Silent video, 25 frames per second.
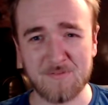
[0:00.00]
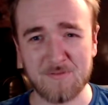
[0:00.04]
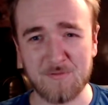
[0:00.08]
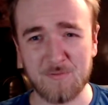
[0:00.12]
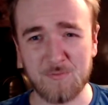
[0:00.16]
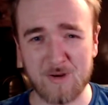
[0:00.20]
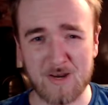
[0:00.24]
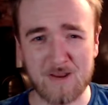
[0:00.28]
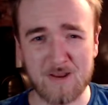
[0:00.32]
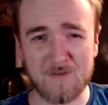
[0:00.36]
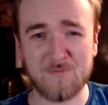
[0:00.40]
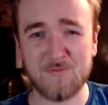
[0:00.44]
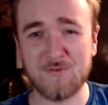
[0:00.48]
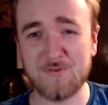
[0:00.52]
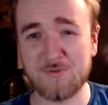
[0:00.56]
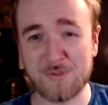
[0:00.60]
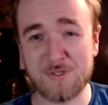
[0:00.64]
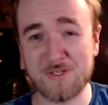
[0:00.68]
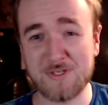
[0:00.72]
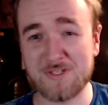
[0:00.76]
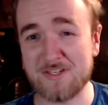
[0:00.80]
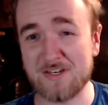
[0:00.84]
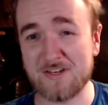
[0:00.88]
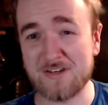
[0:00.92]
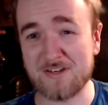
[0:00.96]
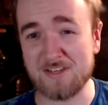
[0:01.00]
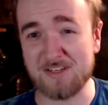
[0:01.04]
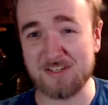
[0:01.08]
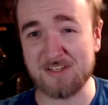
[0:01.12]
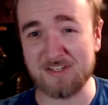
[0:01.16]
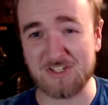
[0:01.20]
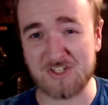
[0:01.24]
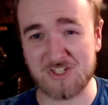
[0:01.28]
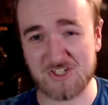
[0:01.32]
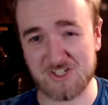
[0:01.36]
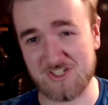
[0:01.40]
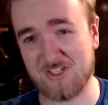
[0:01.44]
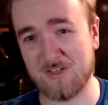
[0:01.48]
when F1 2020 has
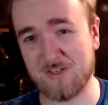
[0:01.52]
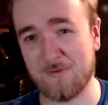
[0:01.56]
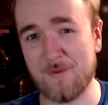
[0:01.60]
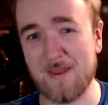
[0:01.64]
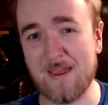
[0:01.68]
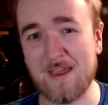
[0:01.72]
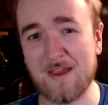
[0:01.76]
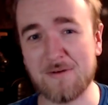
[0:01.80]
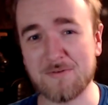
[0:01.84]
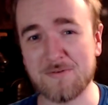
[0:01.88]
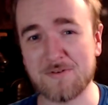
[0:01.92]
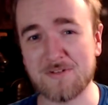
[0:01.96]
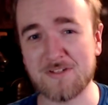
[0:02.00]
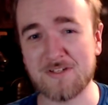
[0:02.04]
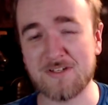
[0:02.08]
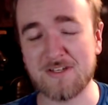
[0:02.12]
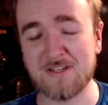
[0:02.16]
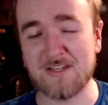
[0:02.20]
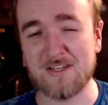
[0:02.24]
just come out,